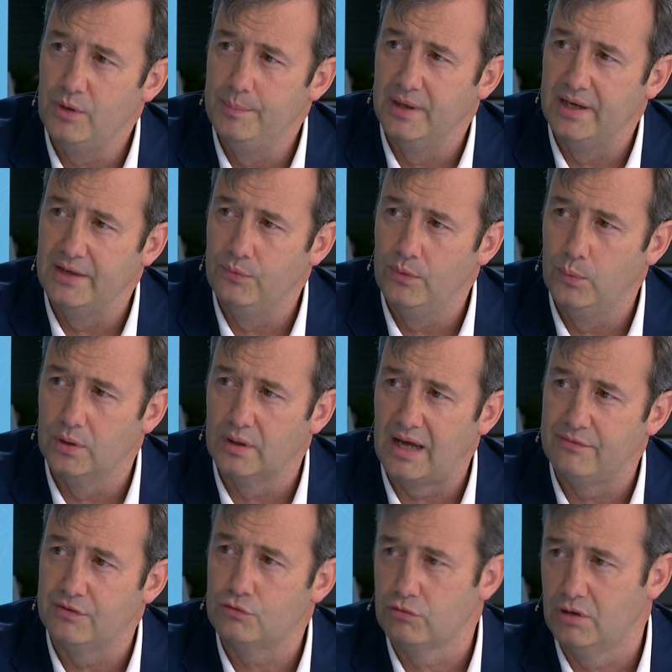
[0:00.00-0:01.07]
we believe we will
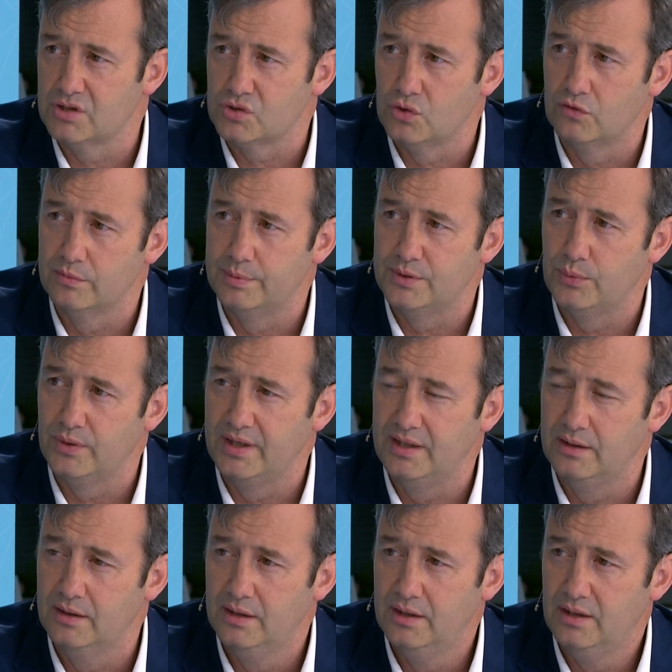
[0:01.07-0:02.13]
have a crossover
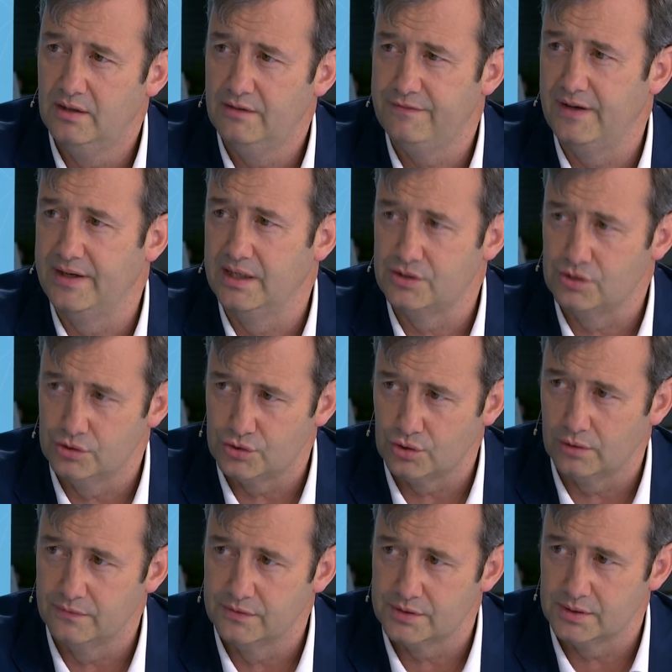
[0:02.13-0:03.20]
between financial
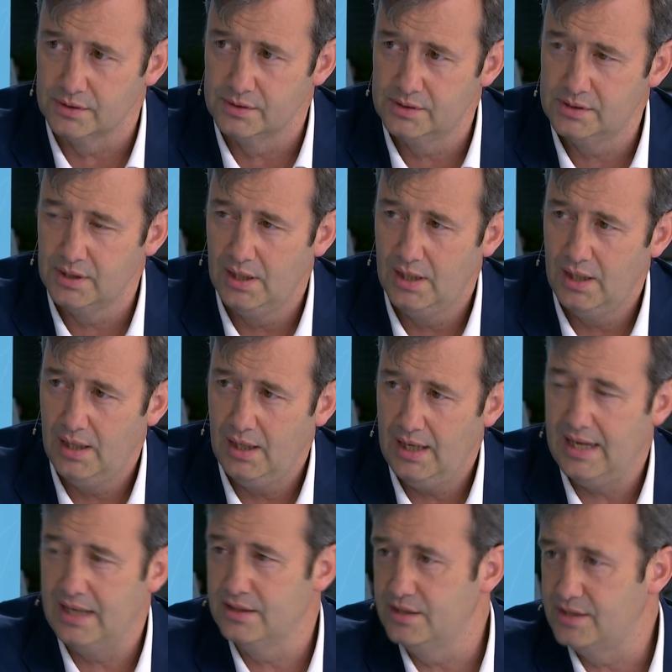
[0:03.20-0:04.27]
services
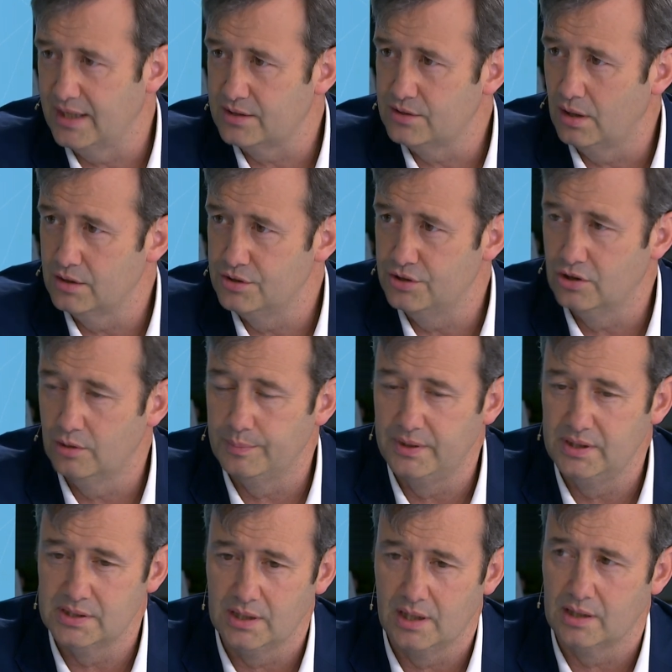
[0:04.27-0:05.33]
and the technology
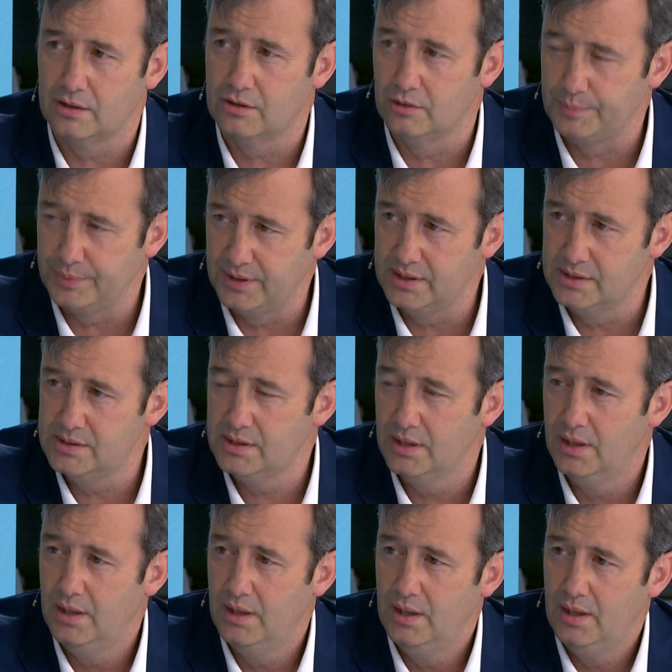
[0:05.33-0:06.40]
companies. A lot of the companies
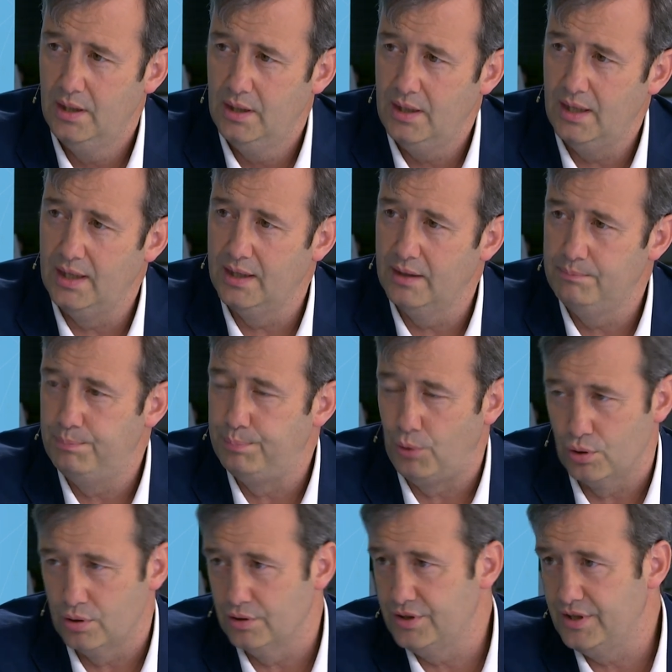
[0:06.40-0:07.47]
uh,
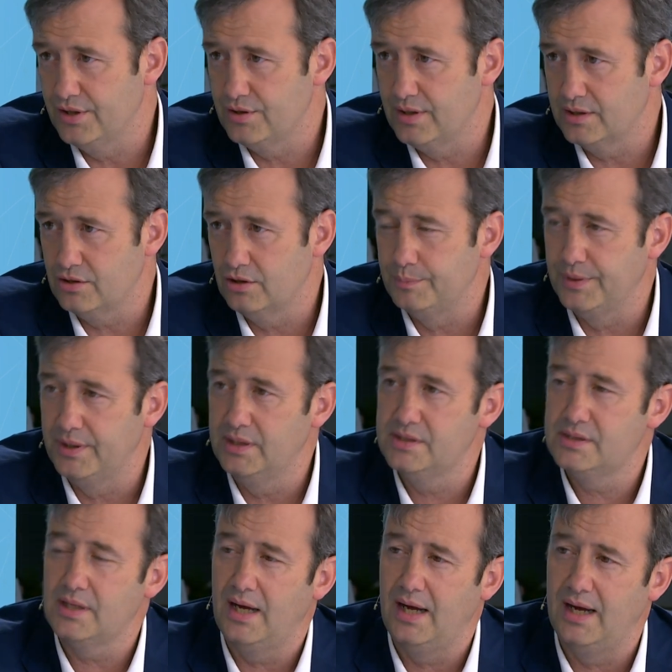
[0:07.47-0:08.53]
born on the internet
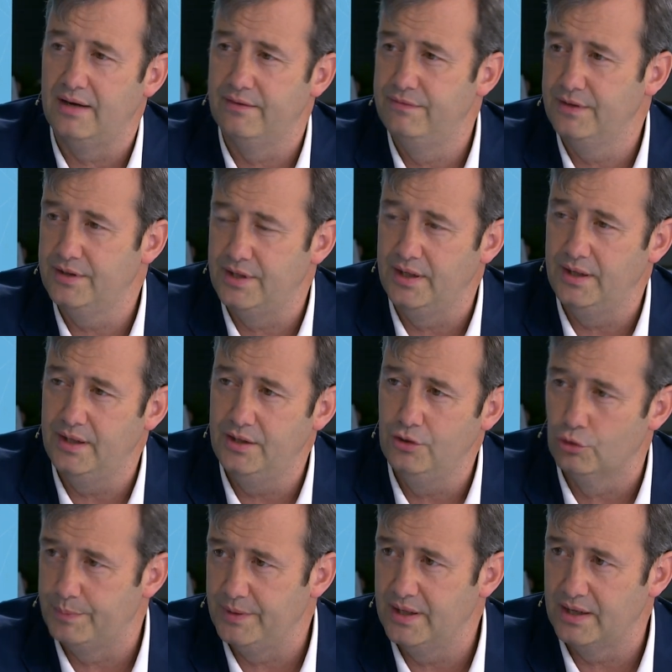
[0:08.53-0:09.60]
companies have the
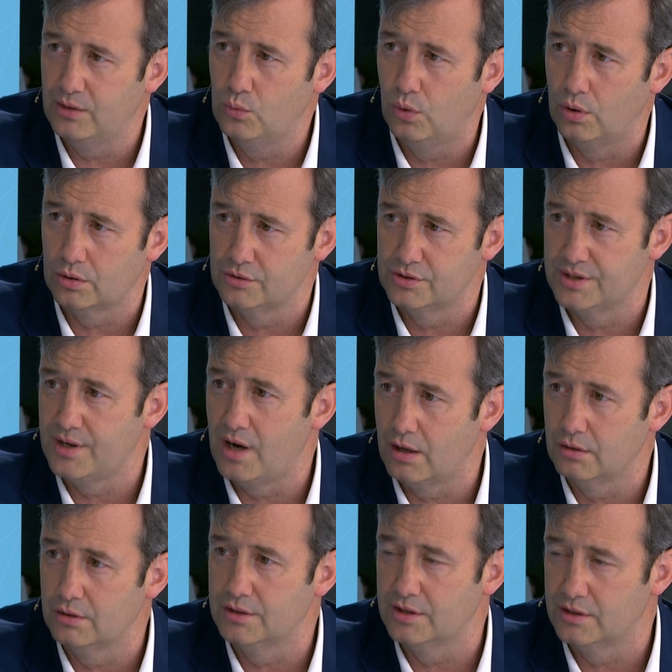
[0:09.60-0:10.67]
European headquarters in
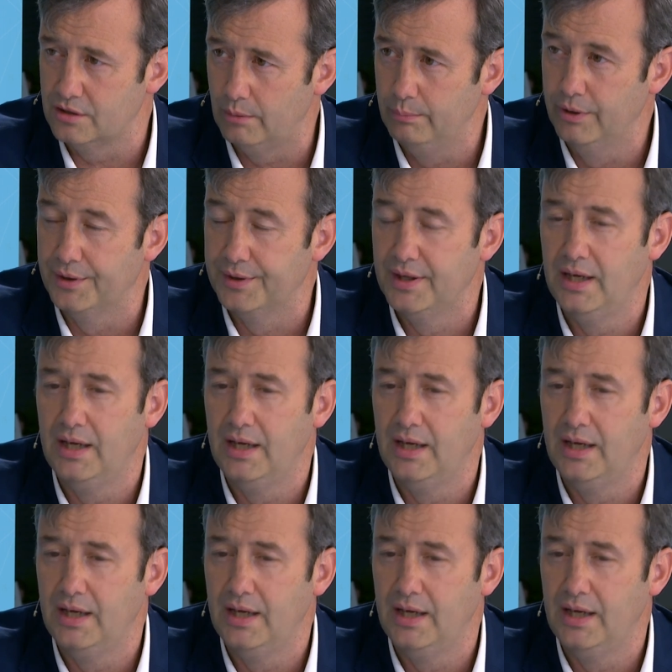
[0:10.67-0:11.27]
Ireland and Dublin.